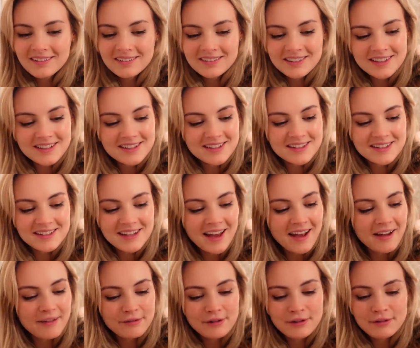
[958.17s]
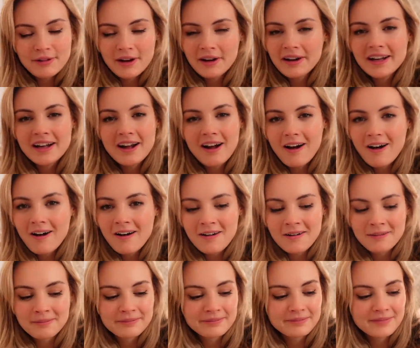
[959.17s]
Just, yeah, I feel very
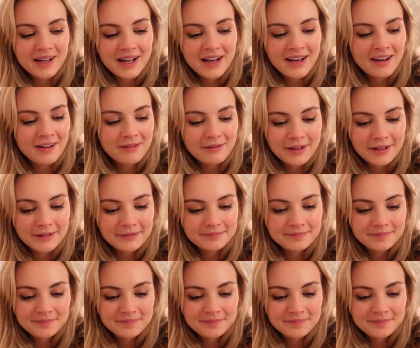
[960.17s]
calm. I love it.